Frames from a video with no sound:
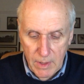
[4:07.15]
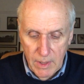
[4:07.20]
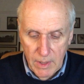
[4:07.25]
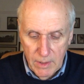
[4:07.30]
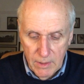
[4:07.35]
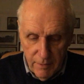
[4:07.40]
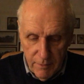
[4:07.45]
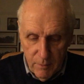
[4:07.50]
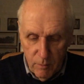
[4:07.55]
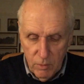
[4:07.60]

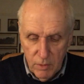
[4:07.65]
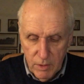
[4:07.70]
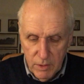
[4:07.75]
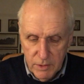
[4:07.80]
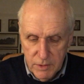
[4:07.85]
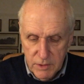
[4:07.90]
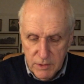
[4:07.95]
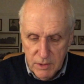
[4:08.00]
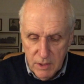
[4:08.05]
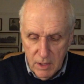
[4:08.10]
In other
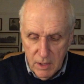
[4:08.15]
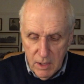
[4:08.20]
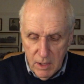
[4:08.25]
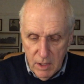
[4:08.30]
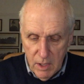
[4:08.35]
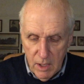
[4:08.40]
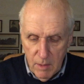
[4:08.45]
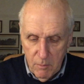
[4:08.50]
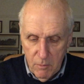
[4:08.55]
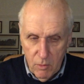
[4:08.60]
words,
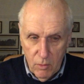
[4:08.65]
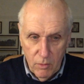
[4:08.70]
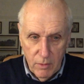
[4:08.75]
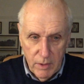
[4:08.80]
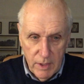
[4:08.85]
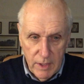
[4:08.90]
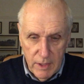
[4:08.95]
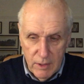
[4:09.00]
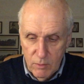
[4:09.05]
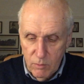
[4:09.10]
a more
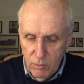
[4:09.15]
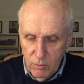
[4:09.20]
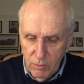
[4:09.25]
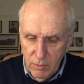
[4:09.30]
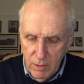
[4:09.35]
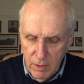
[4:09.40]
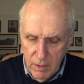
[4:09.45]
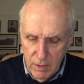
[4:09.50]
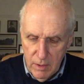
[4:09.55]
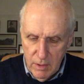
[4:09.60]
equal